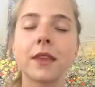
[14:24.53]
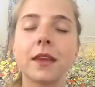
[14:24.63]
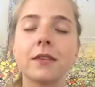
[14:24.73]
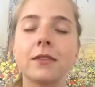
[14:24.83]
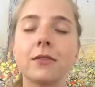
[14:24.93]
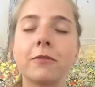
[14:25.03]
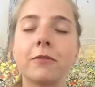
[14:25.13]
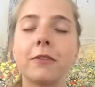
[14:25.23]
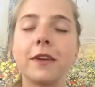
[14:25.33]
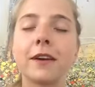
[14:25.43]
As you
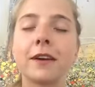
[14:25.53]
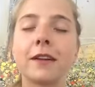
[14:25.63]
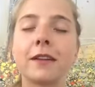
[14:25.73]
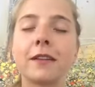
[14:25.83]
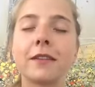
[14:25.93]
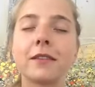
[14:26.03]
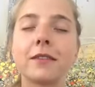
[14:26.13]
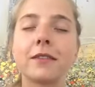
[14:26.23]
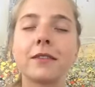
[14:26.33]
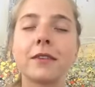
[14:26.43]
feel
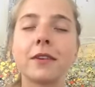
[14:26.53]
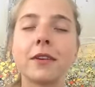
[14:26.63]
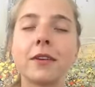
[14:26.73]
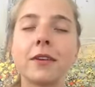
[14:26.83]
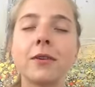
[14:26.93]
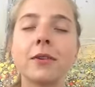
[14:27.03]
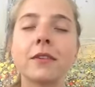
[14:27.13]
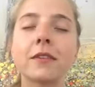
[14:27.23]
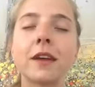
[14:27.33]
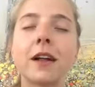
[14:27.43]

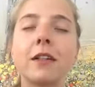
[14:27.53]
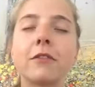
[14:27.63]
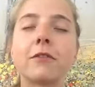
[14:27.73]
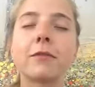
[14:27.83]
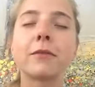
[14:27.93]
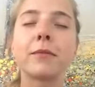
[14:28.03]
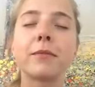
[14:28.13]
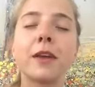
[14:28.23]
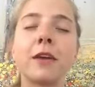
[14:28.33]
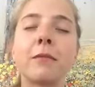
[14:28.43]
yourself
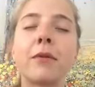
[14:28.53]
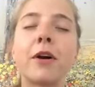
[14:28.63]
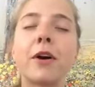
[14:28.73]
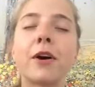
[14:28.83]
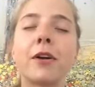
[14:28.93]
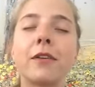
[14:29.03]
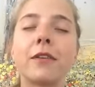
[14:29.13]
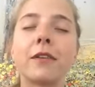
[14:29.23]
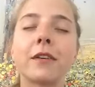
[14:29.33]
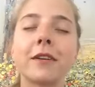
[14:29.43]
being part
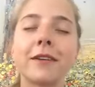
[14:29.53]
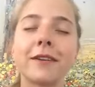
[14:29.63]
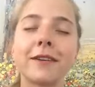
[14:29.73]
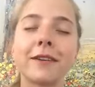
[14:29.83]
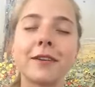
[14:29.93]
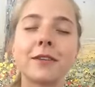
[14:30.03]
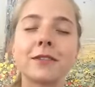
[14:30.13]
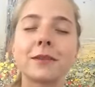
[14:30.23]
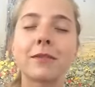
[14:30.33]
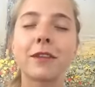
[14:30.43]
of
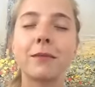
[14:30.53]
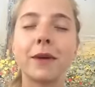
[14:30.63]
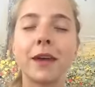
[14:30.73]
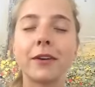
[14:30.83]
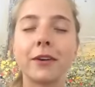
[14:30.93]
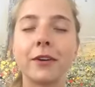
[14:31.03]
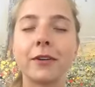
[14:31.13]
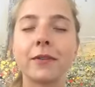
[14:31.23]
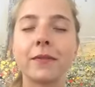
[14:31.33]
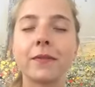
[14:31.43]
something bigger,
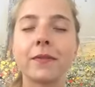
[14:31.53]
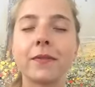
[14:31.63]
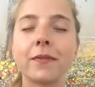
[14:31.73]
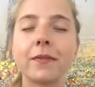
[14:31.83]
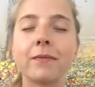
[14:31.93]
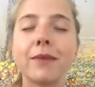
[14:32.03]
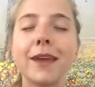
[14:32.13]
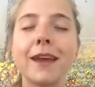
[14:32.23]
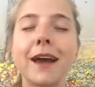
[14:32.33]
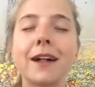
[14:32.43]

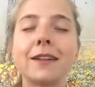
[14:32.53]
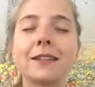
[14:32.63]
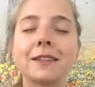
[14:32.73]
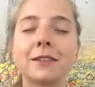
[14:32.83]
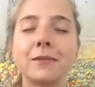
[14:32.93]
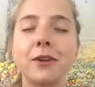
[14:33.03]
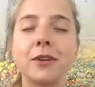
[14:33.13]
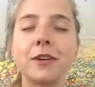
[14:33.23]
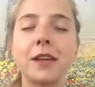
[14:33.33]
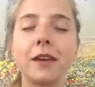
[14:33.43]
being held in
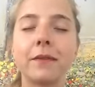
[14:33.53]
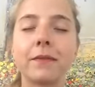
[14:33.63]
community.